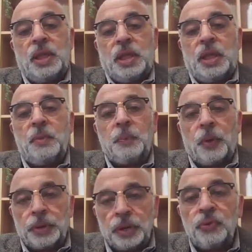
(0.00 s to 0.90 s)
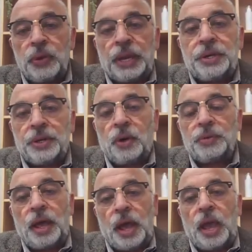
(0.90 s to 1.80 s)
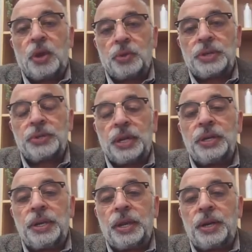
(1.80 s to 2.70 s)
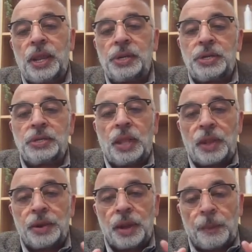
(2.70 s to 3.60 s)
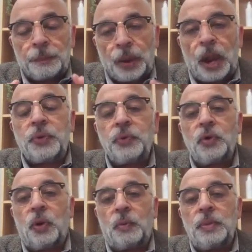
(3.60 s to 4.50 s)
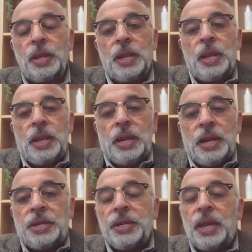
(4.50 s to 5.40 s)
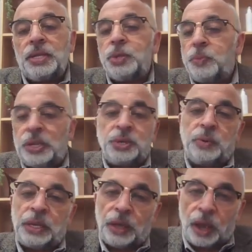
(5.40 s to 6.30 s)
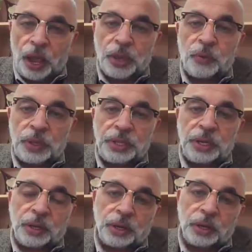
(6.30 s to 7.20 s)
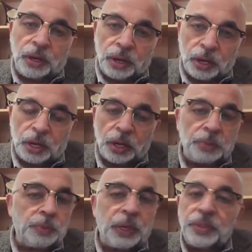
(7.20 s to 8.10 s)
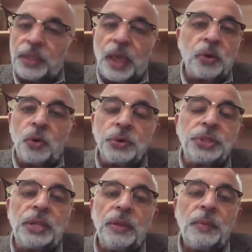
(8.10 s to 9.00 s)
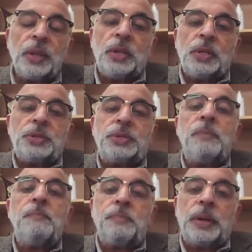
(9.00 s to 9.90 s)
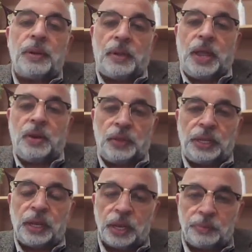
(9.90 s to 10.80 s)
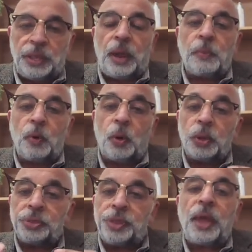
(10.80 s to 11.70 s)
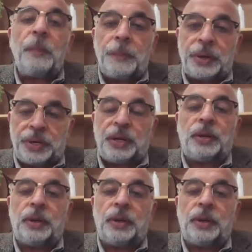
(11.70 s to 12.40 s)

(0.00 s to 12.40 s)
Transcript: important factor of the Ayurveda skincare range is that apart from it has specific Ayurvedic herbs, but they are not the simple Ayurvedic herbs, they are more therapeutic